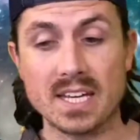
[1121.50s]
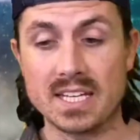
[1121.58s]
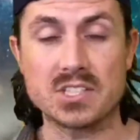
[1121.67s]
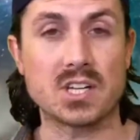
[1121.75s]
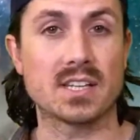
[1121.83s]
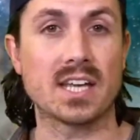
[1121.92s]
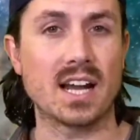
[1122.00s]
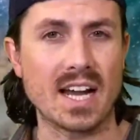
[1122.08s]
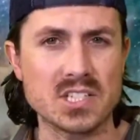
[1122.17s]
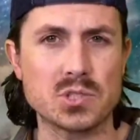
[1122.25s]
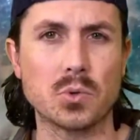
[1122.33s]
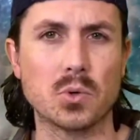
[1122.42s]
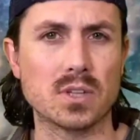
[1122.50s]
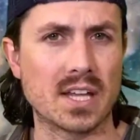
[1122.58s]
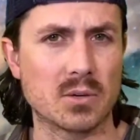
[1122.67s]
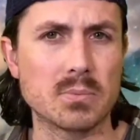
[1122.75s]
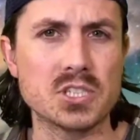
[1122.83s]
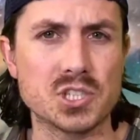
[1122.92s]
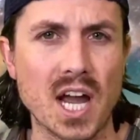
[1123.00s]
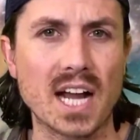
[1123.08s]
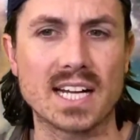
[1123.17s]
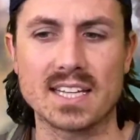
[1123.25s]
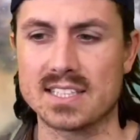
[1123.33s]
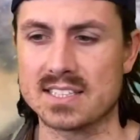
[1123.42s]
He's got that high school Letterman
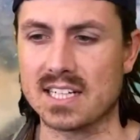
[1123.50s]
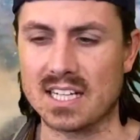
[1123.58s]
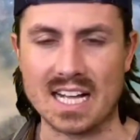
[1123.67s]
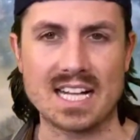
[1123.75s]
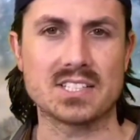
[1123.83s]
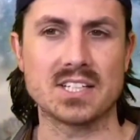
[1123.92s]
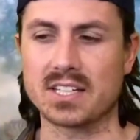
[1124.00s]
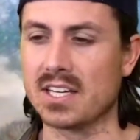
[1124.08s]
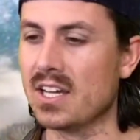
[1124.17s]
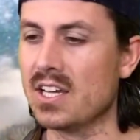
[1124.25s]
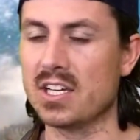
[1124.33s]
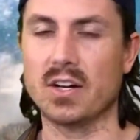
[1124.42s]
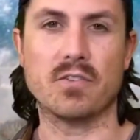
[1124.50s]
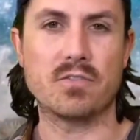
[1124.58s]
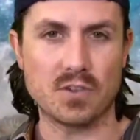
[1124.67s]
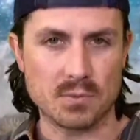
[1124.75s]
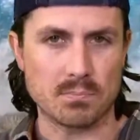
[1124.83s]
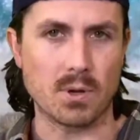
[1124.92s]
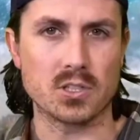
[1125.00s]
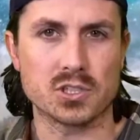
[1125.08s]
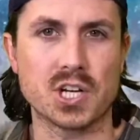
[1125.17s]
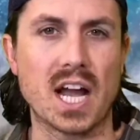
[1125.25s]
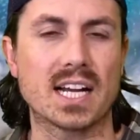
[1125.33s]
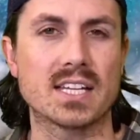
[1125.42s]
jacket, like the classic, football
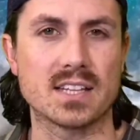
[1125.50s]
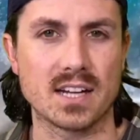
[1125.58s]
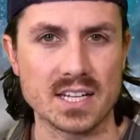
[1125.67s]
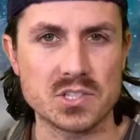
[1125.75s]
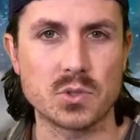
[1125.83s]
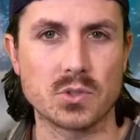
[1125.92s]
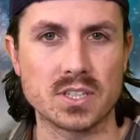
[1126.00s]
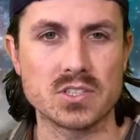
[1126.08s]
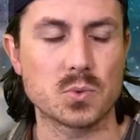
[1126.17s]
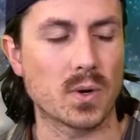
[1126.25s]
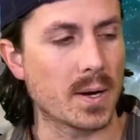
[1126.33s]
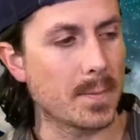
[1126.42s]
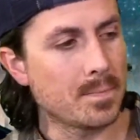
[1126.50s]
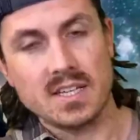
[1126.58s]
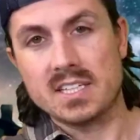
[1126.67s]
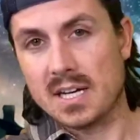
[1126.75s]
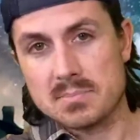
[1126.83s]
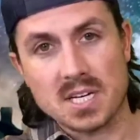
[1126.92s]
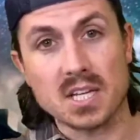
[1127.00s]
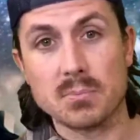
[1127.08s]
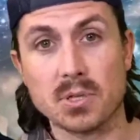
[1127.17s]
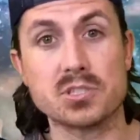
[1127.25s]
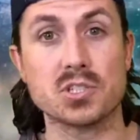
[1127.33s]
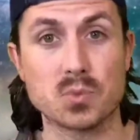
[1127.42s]
jacket that high school kids wear. He comes out of the
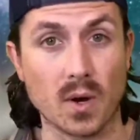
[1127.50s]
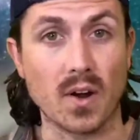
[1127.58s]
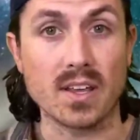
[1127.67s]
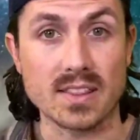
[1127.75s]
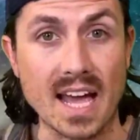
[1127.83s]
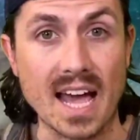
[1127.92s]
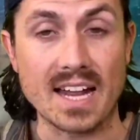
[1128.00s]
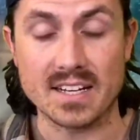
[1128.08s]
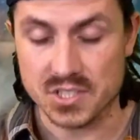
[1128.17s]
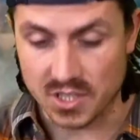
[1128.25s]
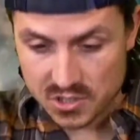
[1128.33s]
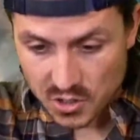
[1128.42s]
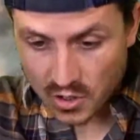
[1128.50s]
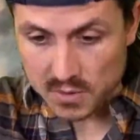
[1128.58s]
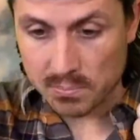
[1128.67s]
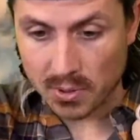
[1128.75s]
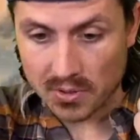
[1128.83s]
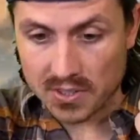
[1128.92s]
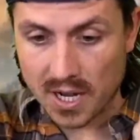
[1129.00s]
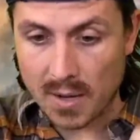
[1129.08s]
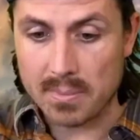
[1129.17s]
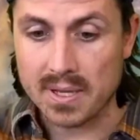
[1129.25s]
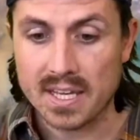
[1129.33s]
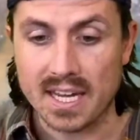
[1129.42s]
bushes wearing that, and he's got his hood pulled
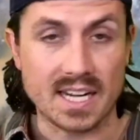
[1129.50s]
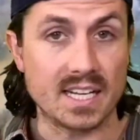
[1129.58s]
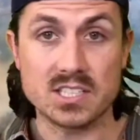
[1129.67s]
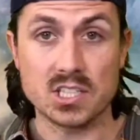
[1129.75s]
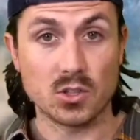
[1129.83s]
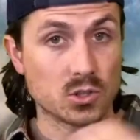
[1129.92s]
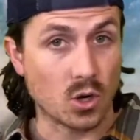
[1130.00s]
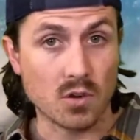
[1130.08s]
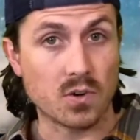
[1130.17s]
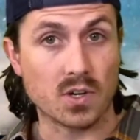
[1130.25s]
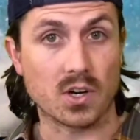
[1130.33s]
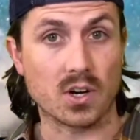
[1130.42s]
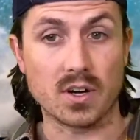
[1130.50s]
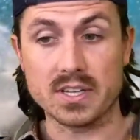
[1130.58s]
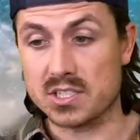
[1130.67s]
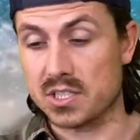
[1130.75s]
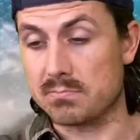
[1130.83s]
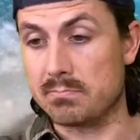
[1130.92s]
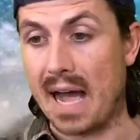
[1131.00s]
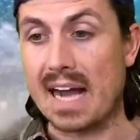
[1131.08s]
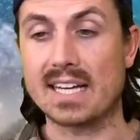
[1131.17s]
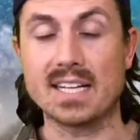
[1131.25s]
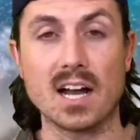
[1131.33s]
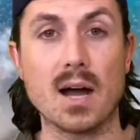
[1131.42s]
up, and he doesn't look over at her. He's just
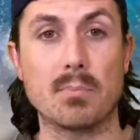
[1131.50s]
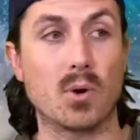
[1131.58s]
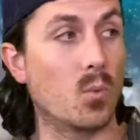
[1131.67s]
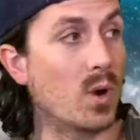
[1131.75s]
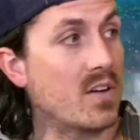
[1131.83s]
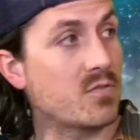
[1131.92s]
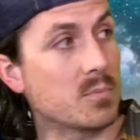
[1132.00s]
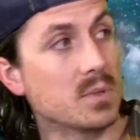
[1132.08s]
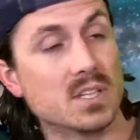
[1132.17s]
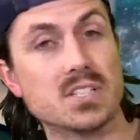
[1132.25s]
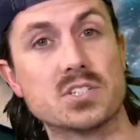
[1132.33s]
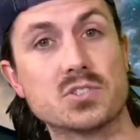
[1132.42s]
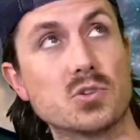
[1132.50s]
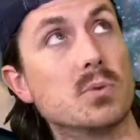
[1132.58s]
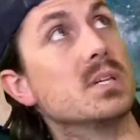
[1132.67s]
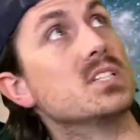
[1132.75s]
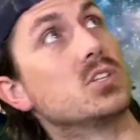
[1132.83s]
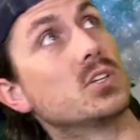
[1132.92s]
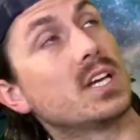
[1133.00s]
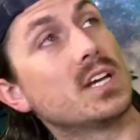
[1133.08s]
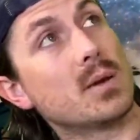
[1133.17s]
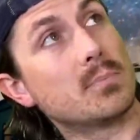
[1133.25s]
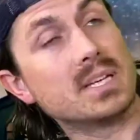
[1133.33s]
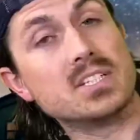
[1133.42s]
backing up away from Alyssa's room, and he's looking
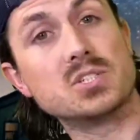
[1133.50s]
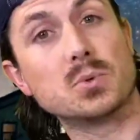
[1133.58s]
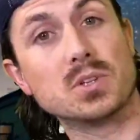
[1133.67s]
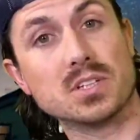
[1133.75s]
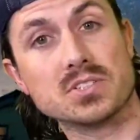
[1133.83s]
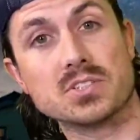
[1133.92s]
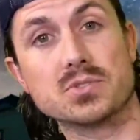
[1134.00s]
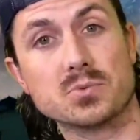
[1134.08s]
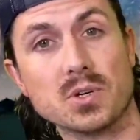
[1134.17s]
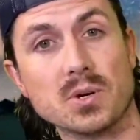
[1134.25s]
up into Alyssa's room.